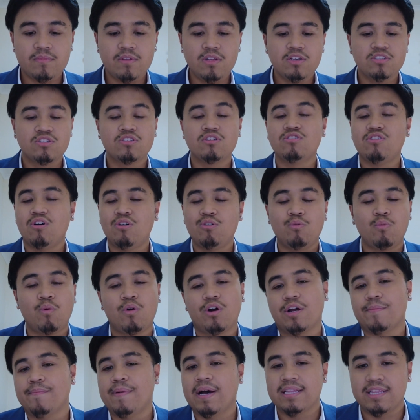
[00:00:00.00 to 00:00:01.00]
So don't
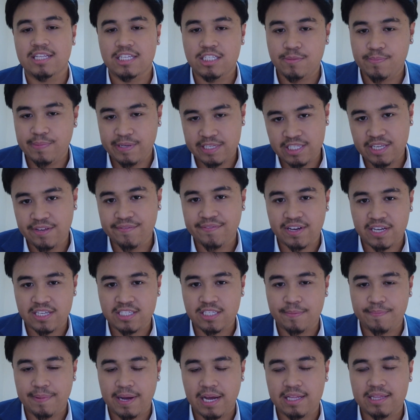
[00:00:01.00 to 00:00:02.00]
worry about the
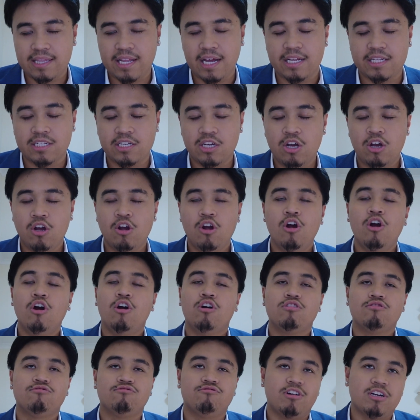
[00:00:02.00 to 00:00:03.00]
specifics about that.
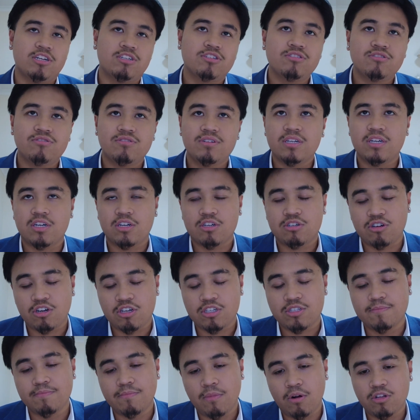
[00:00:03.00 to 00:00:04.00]
Registering
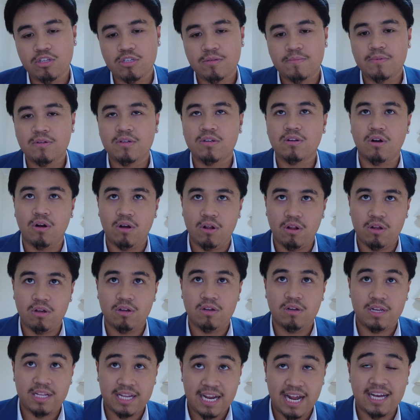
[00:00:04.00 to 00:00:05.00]
across multiple
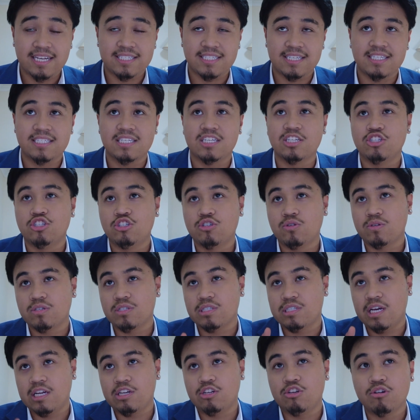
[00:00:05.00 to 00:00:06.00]
classes
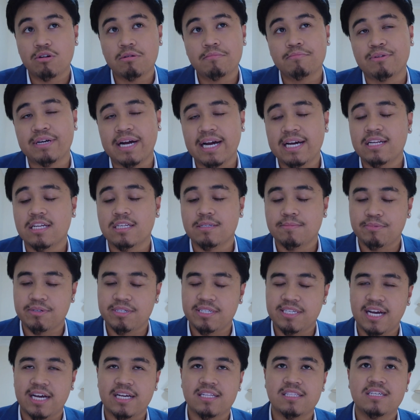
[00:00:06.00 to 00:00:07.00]
ensures that your brand is
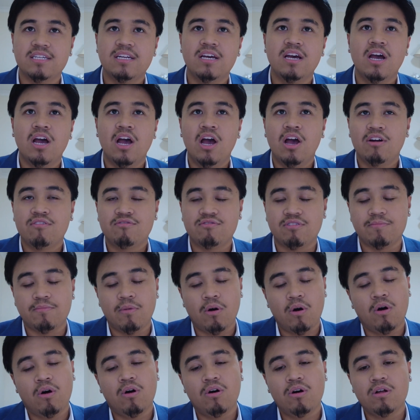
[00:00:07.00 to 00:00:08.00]
protected from
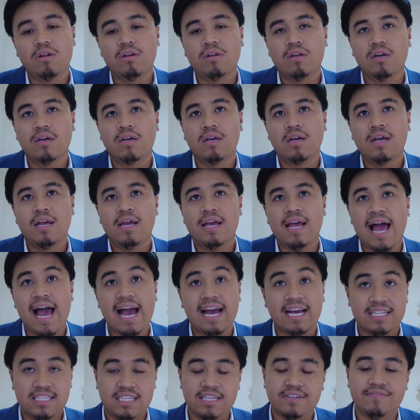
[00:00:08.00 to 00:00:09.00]
all
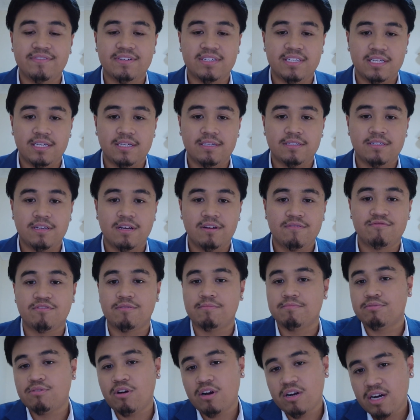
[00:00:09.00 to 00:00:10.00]
activities,
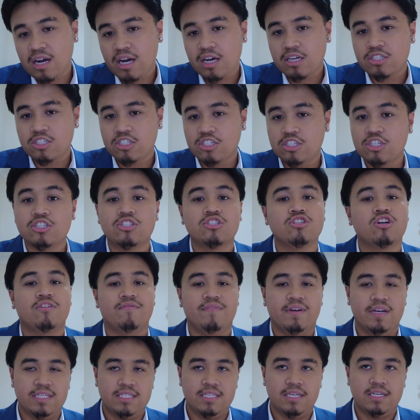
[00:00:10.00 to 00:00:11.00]
from products to
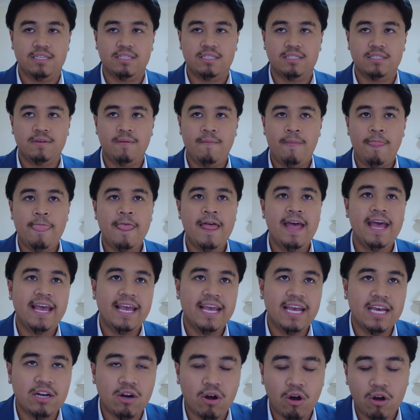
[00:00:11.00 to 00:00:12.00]
services.
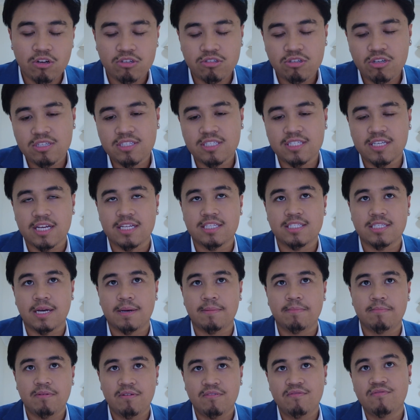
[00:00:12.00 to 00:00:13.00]
It also sets
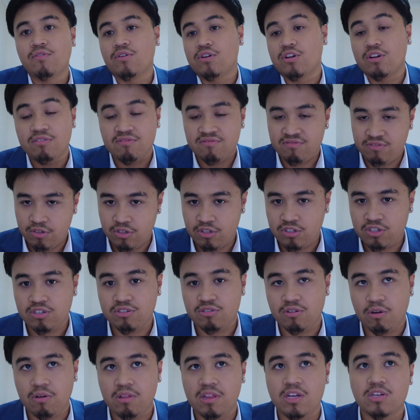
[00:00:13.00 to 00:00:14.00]
up for your future
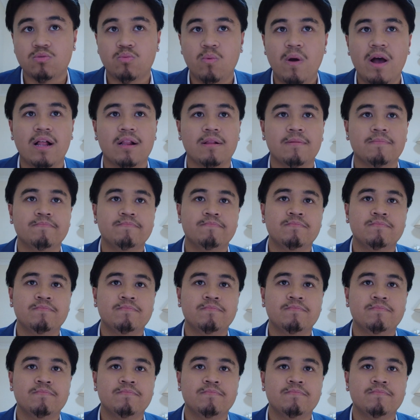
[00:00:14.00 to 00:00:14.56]
growth as well.